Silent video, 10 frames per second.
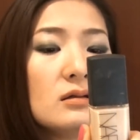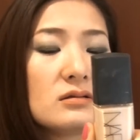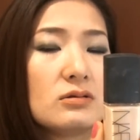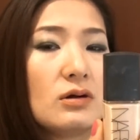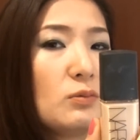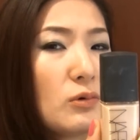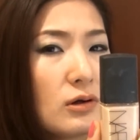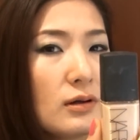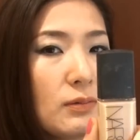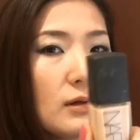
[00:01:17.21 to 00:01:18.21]
so I
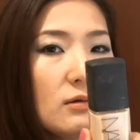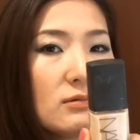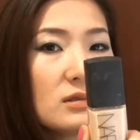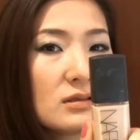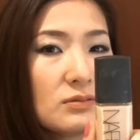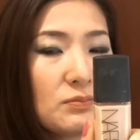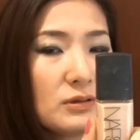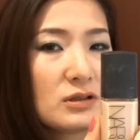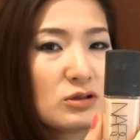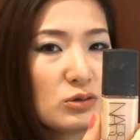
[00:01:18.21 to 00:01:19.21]
bought it, but it was a
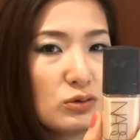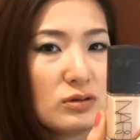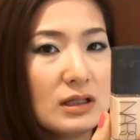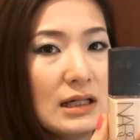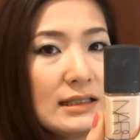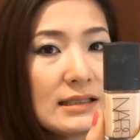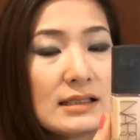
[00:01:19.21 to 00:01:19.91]
bit too light,